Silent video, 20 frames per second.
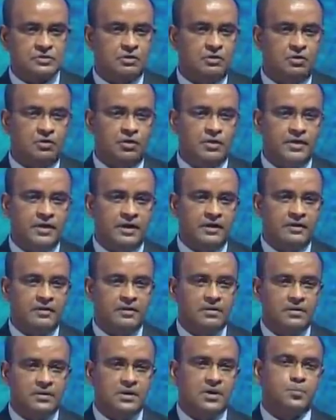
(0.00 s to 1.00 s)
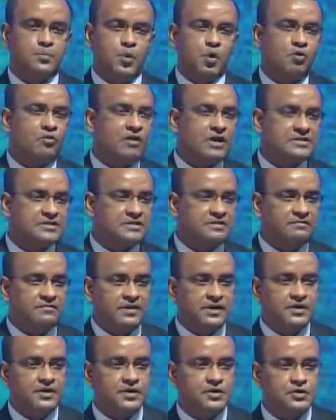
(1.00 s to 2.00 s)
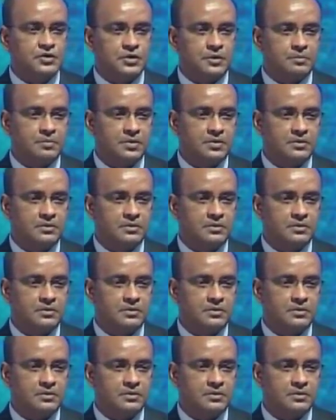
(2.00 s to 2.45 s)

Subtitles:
or their progressive leadership.